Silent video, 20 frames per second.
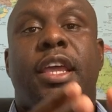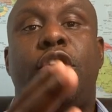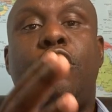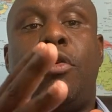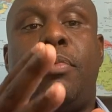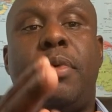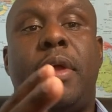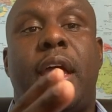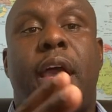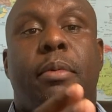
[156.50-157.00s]
you'll
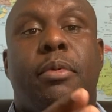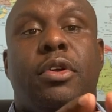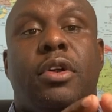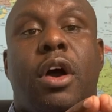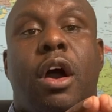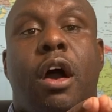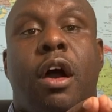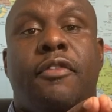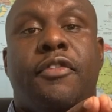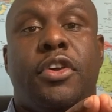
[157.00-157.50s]
be able to
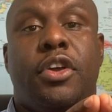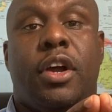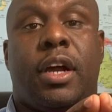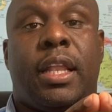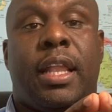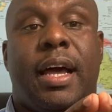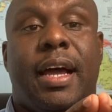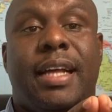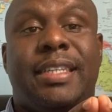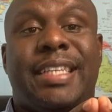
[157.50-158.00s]
offer your
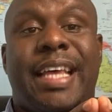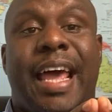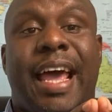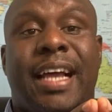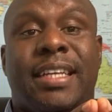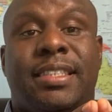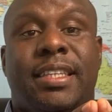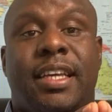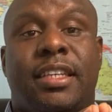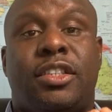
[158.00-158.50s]
clients
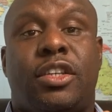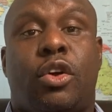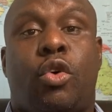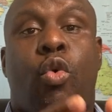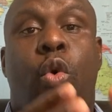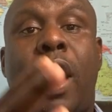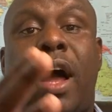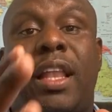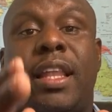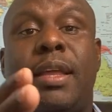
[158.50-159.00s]
access to
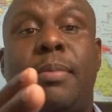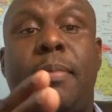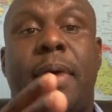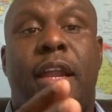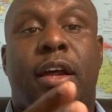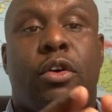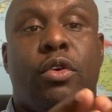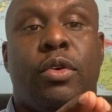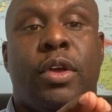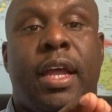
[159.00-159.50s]
quality
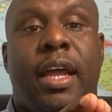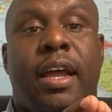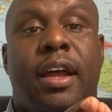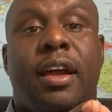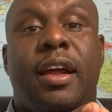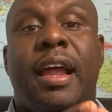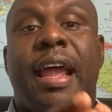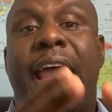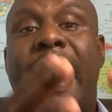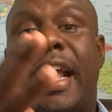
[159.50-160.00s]
medical
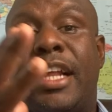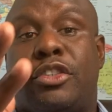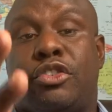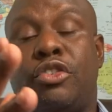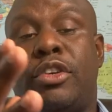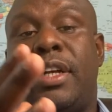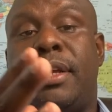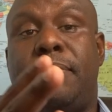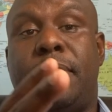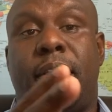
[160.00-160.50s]
care and
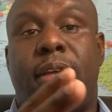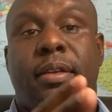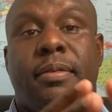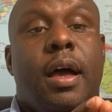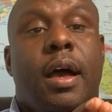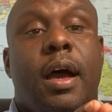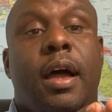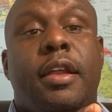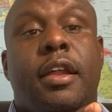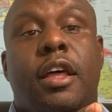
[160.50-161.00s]
treatment.
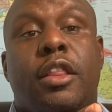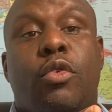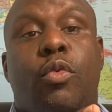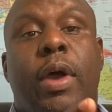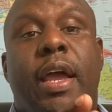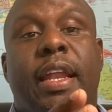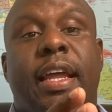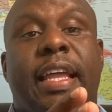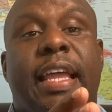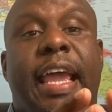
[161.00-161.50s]
Another
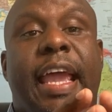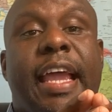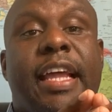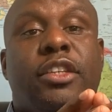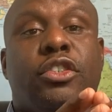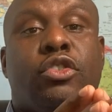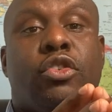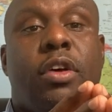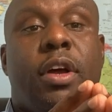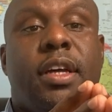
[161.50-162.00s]
way to
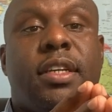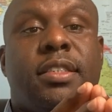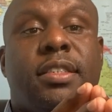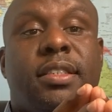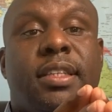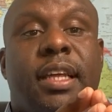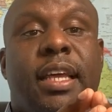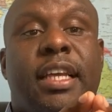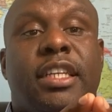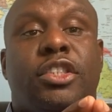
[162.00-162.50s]
gain
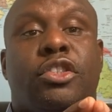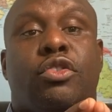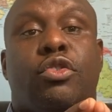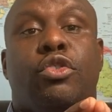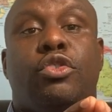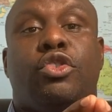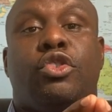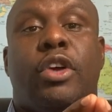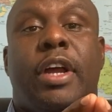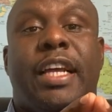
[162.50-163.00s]
trust is
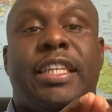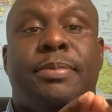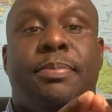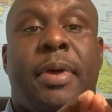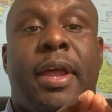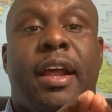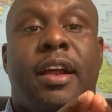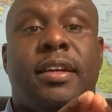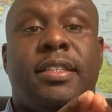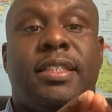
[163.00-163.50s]
through
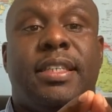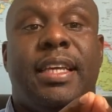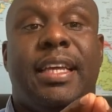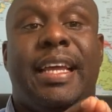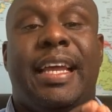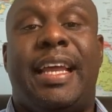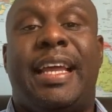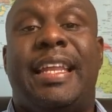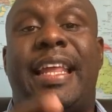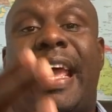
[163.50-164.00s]

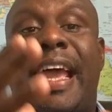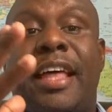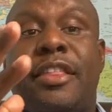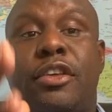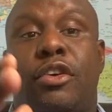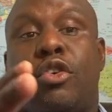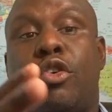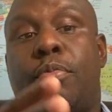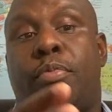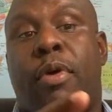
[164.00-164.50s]
transparency and
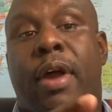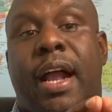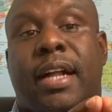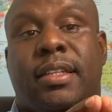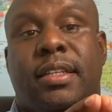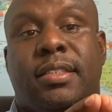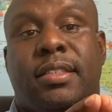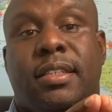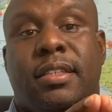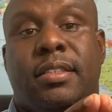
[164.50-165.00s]
ethical
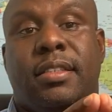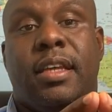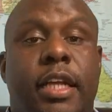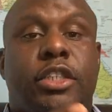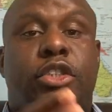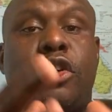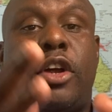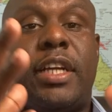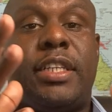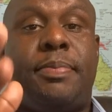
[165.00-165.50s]
practices.
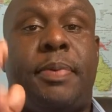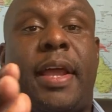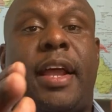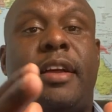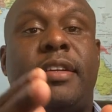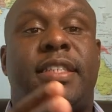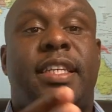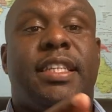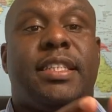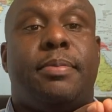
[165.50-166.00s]

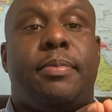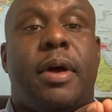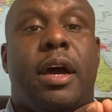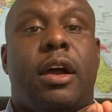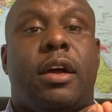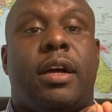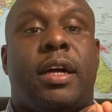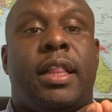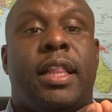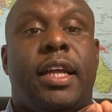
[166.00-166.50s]
Transparency is
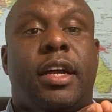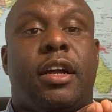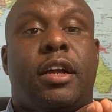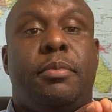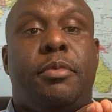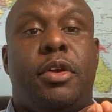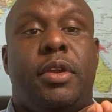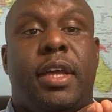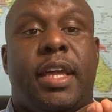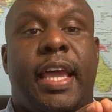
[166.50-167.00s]
about clear
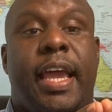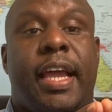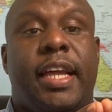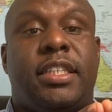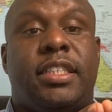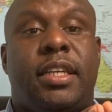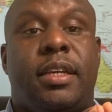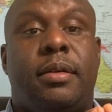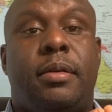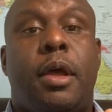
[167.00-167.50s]

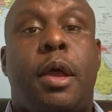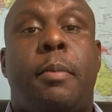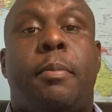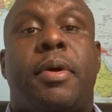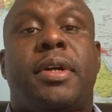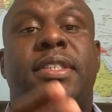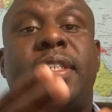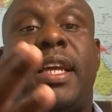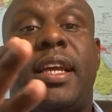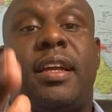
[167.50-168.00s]
communication,
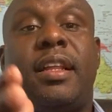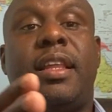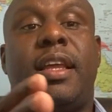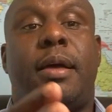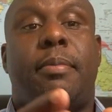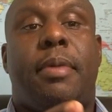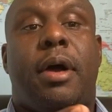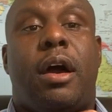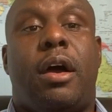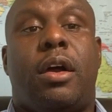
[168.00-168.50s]
particularly
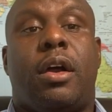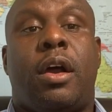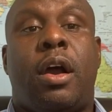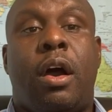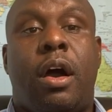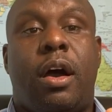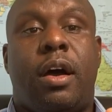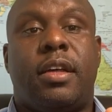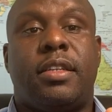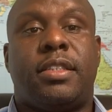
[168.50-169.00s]
about
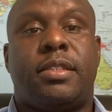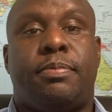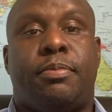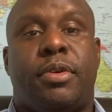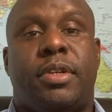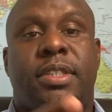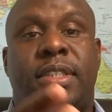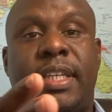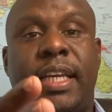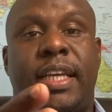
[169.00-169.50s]
costs,
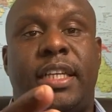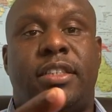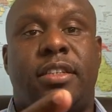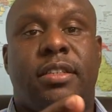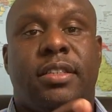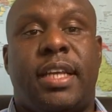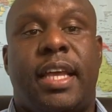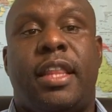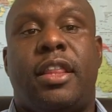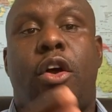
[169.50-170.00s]

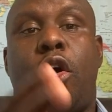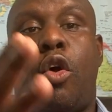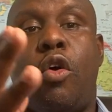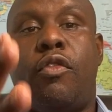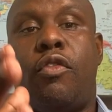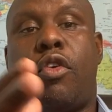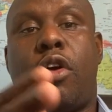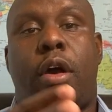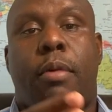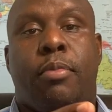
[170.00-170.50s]
procedures, and the
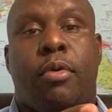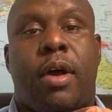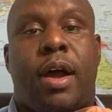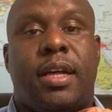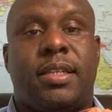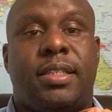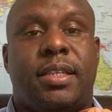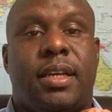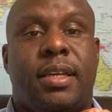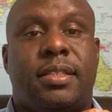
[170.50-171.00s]
overall
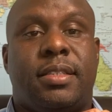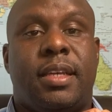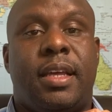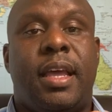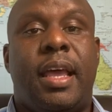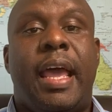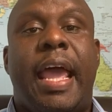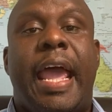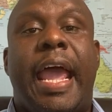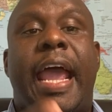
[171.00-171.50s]
process.
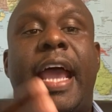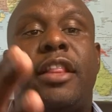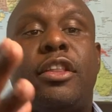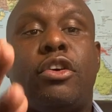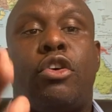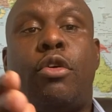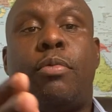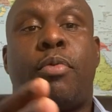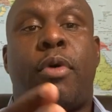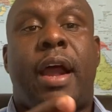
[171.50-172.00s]

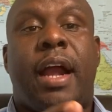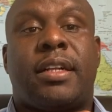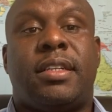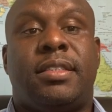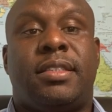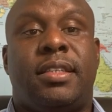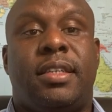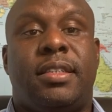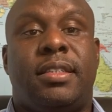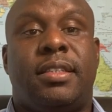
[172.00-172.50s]
Ethical
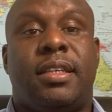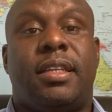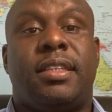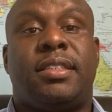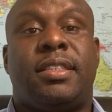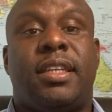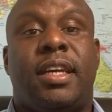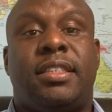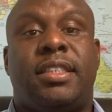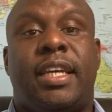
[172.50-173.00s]
practices,
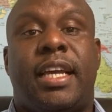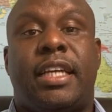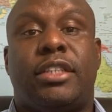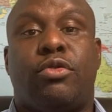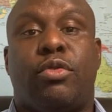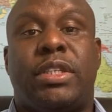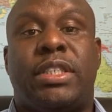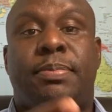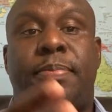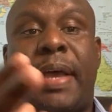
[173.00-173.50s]
such as
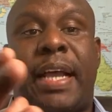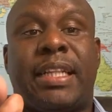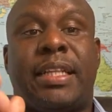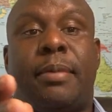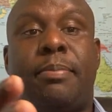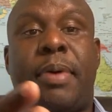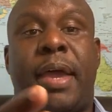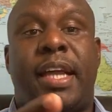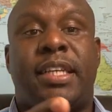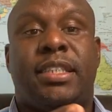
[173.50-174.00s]

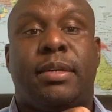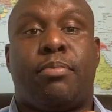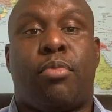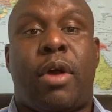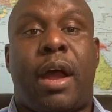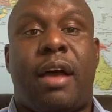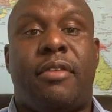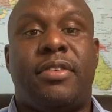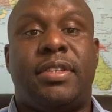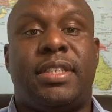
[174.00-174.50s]
respecting patient
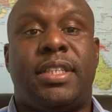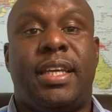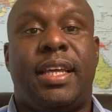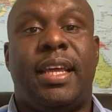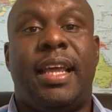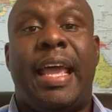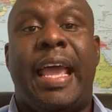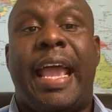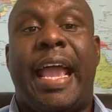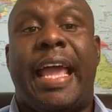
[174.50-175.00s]

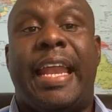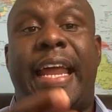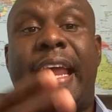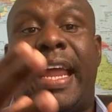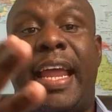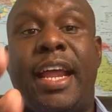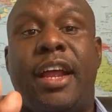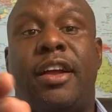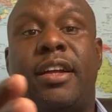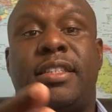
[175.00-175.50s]
privacy and
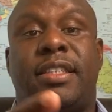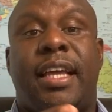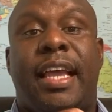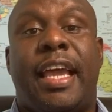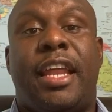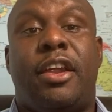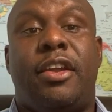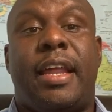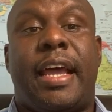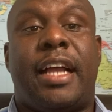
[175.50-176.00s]
adhering to
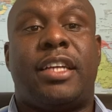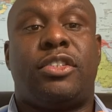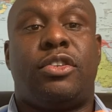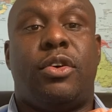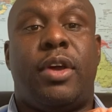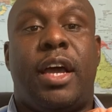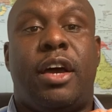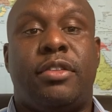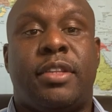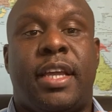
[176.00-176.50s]

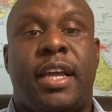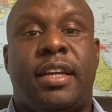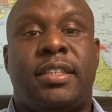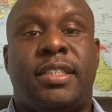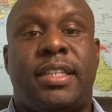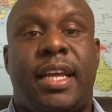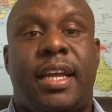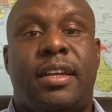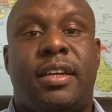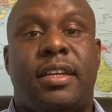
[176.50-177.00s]
international healthcare
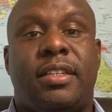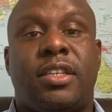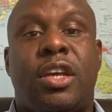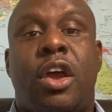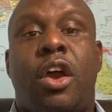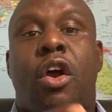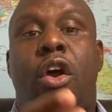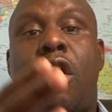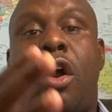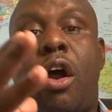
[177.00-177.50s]
standards,
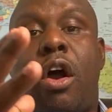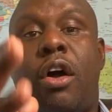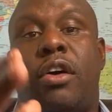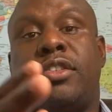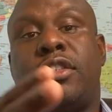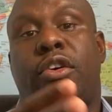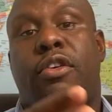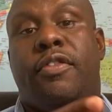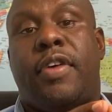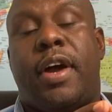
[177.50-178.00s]
are also